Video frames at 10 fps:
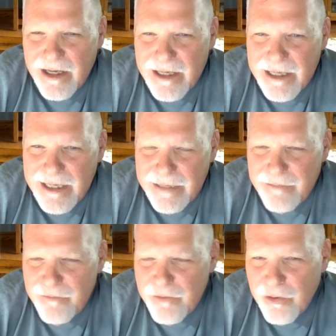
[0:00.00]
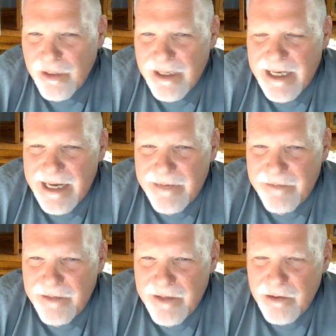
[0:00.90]
If you
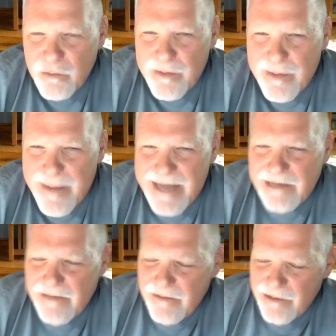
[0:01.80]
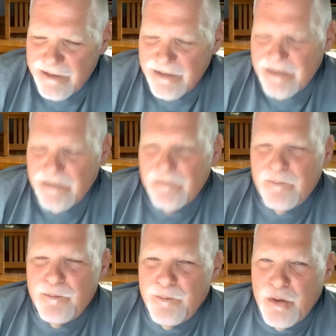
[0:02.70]
remain a very
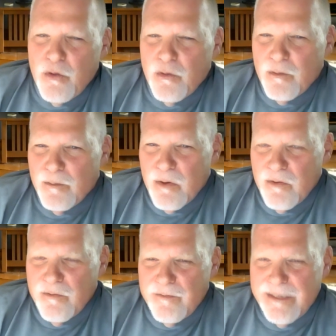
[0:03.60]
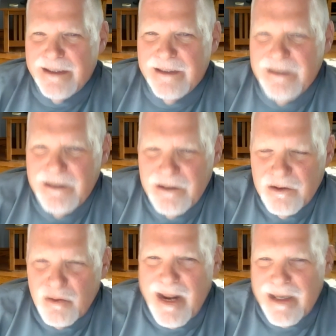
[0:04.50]
pure movement
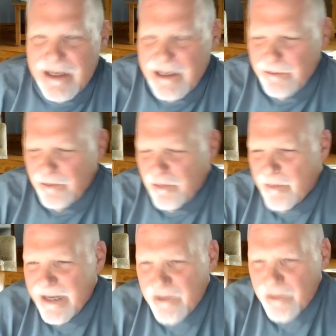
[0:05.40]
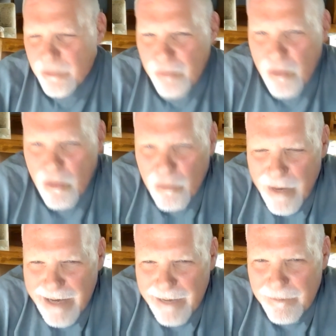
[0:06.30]
trying to implement your
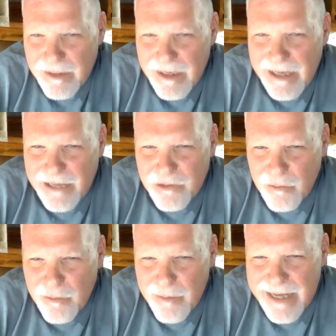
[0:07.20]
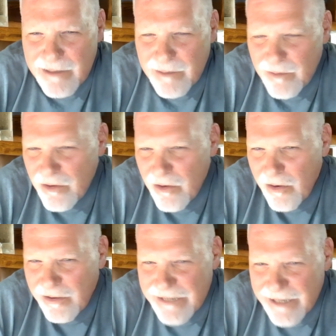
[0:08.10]
program, and you remain a
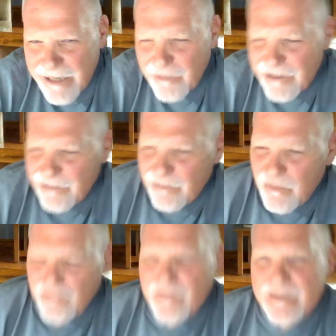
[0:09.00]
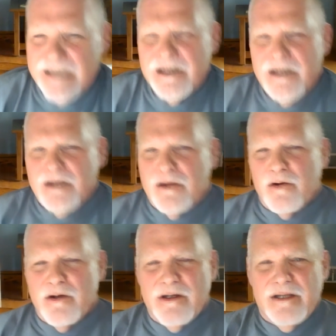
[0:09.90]
minoritarian movement,
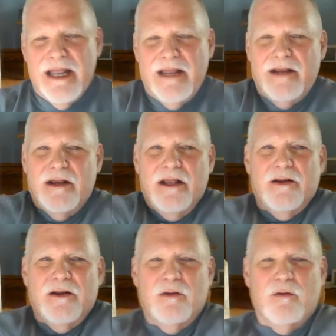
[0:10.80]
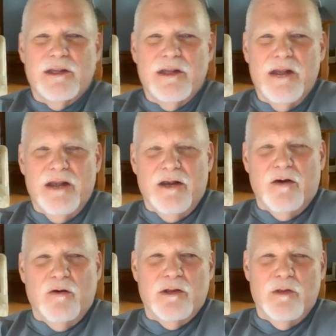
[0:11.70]
your
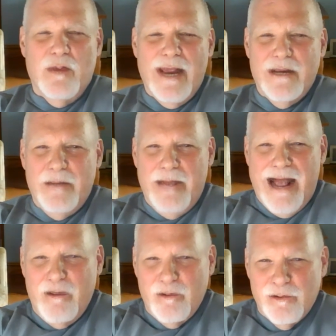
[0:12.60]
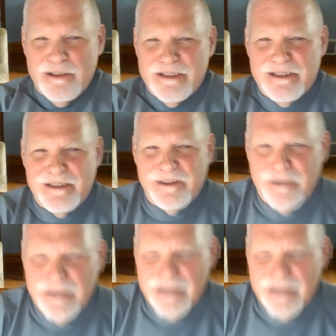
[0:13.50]
only way to power is to